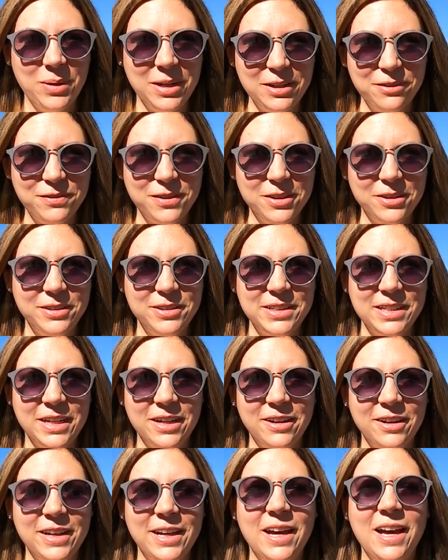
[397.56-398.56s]
But if you're in the
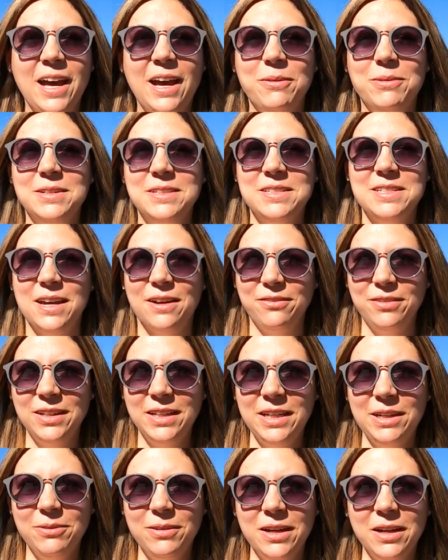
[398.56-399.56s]
area, I would
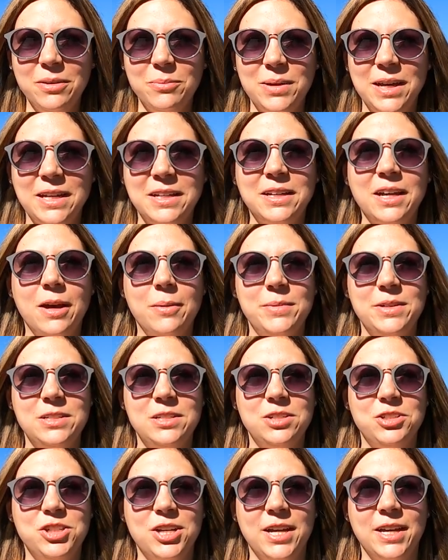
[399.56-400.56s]
definitely recommend coming
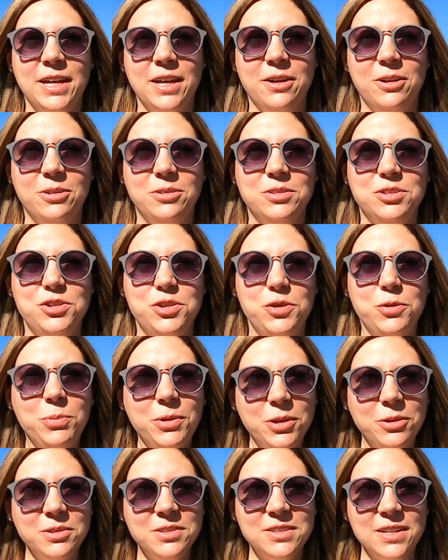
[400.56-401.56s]
to check out Two
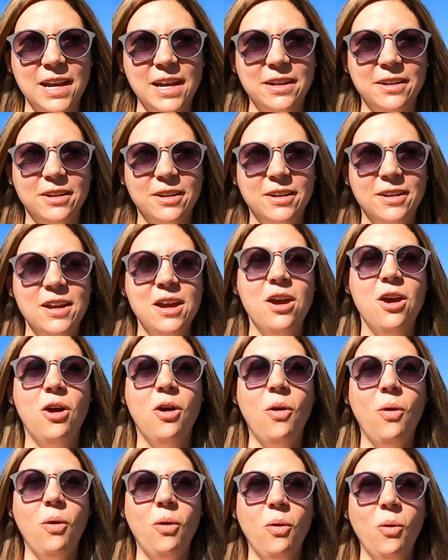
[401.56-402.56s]
Blokes Cider.
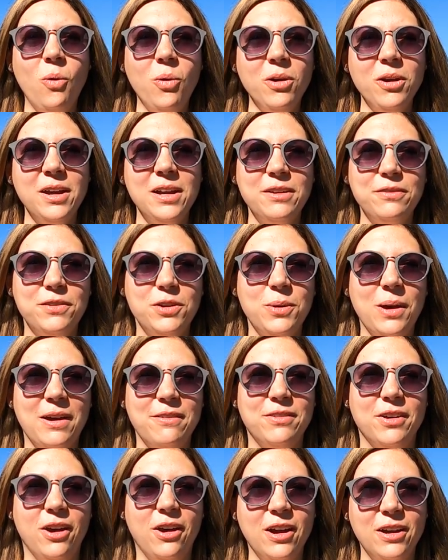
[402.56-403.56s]
Or if you
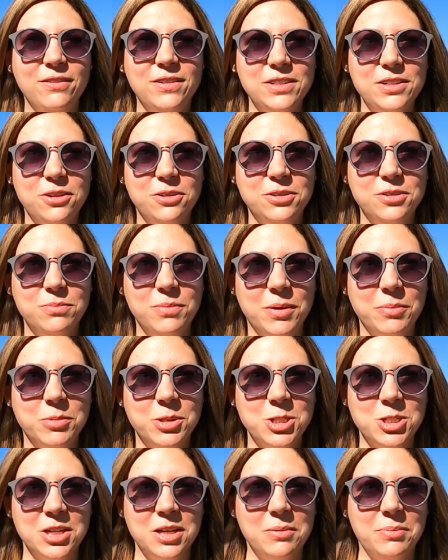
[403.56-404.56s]
have the Harvest Host
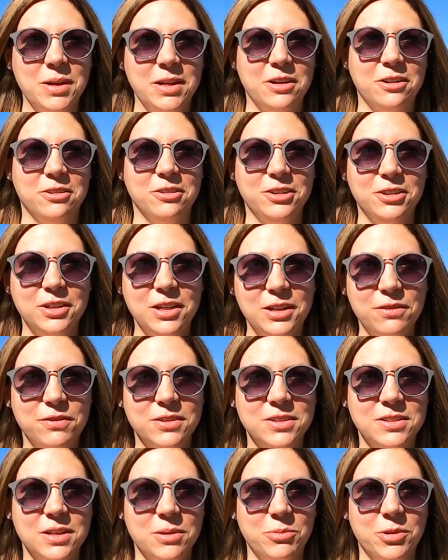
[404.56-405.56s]
membership and are looking
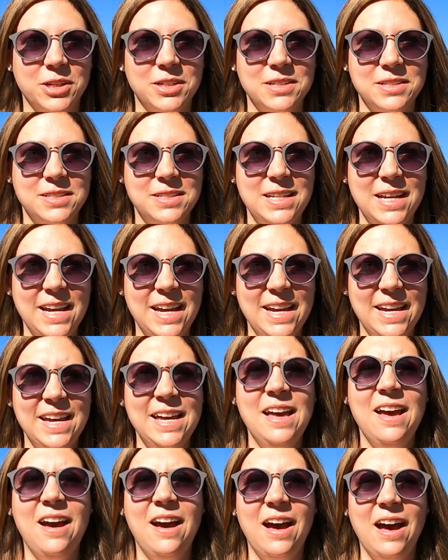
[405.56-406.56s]
for somewhere to stay,
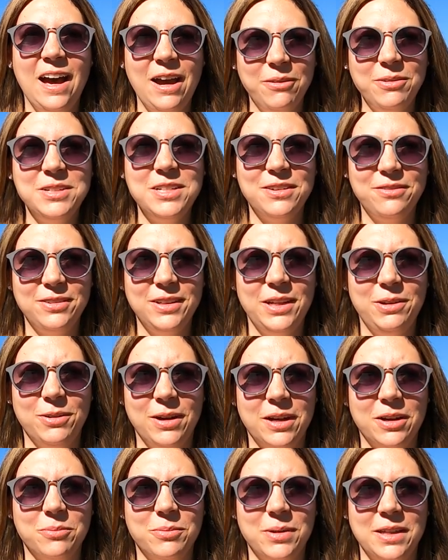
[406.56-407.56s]
I would definitely
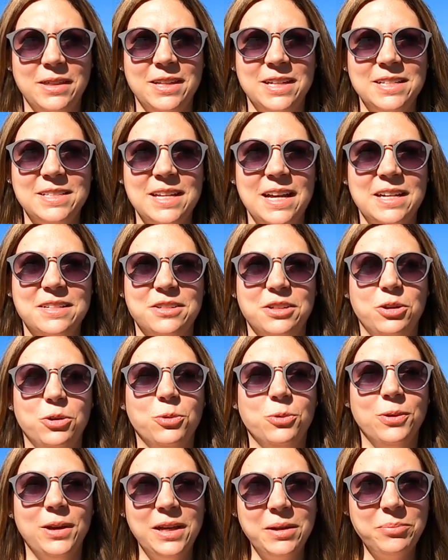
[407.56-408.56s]
recommend this as a
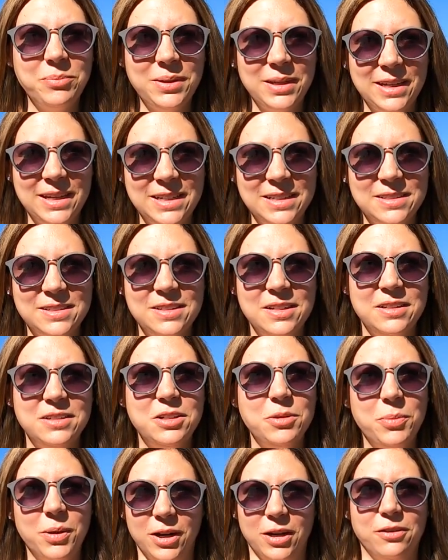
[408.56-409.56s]
great place
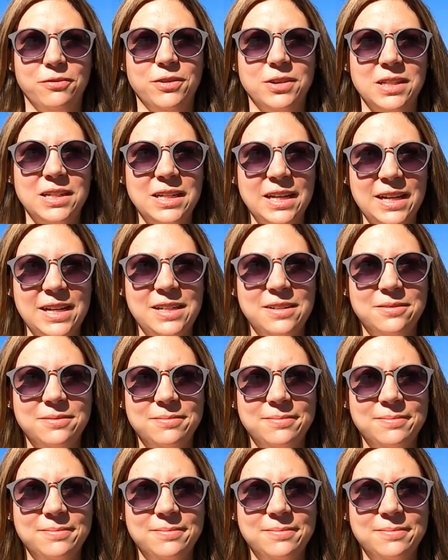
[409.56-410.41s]
to park for the night.